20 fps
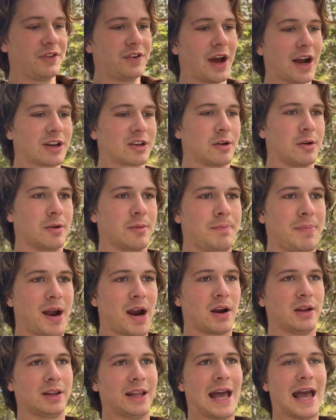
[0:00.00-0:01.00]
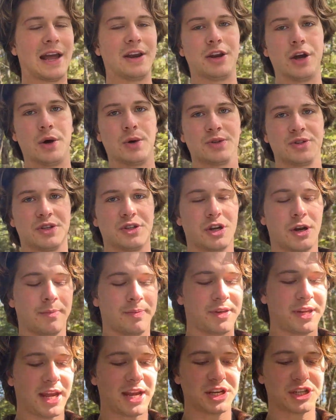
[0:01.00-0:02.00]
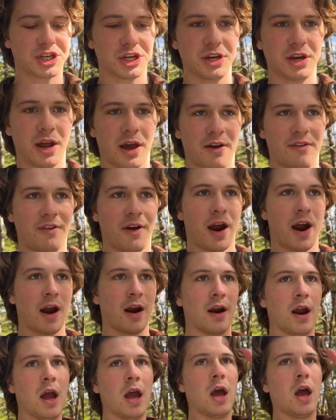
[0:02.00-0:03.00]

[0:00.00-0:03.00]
Dr. Berlando's interpretation of our